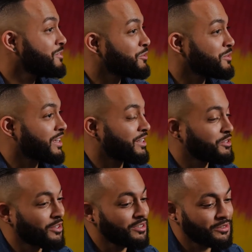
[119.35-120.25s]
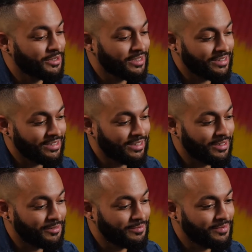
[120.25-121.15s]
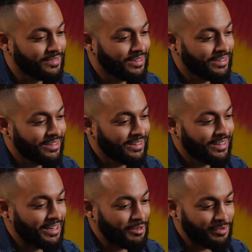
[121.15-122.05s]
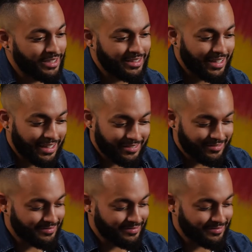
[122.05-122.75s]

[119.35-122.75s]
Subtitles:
So I was kind of drawn to it. And I played that,